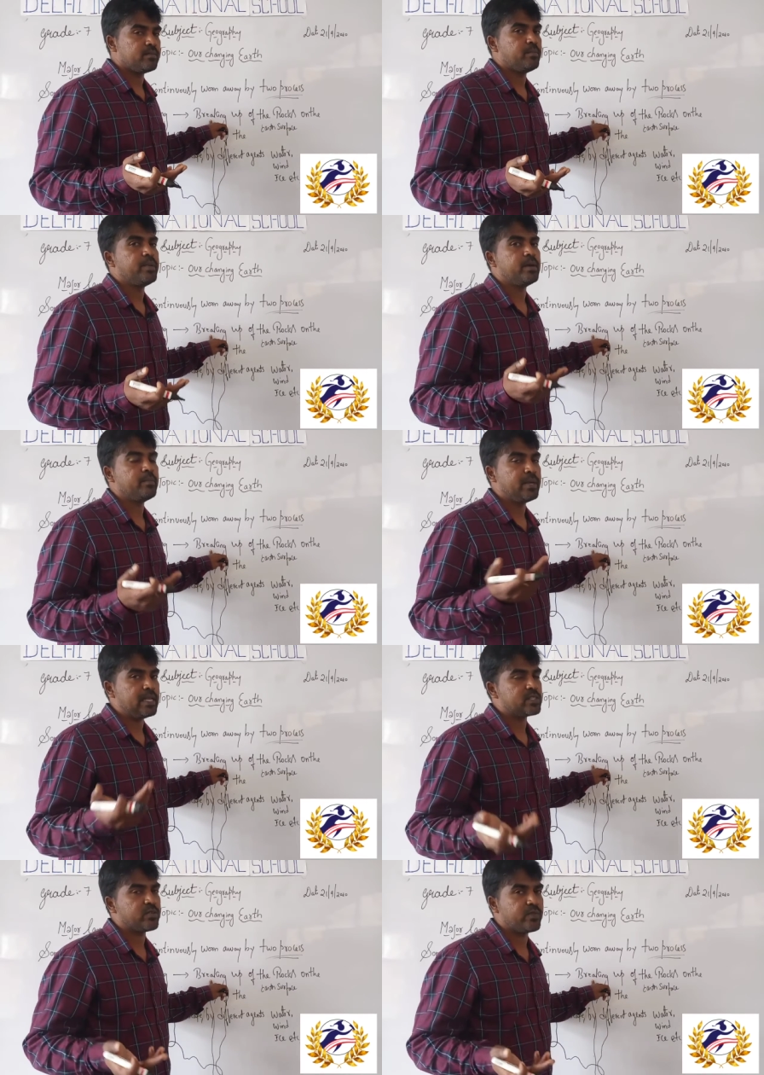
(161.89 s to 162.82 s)

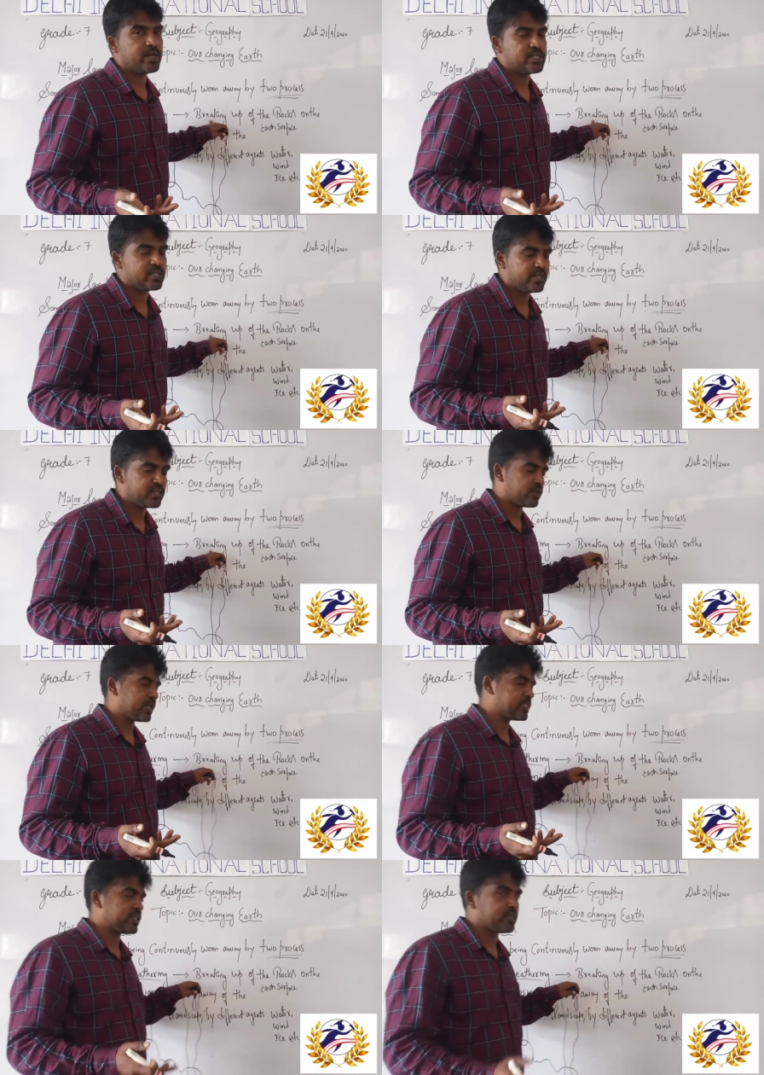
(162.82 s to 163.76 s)
millions of years. It is
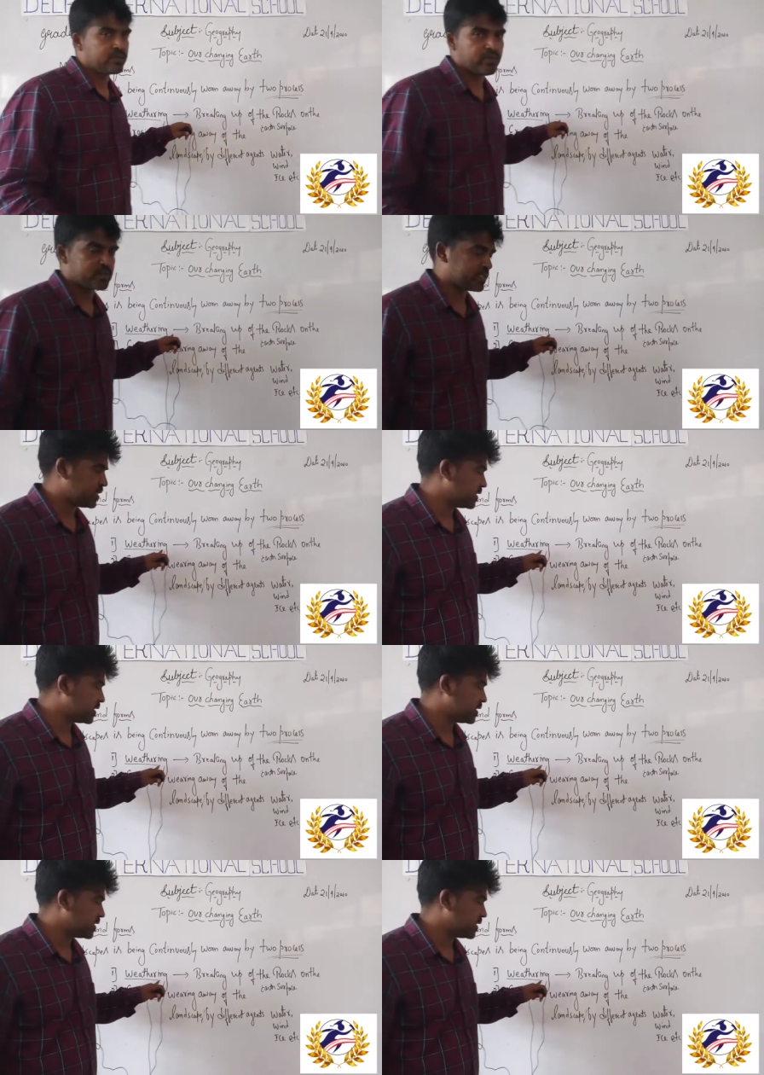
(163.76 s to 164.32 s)
not a sudden force.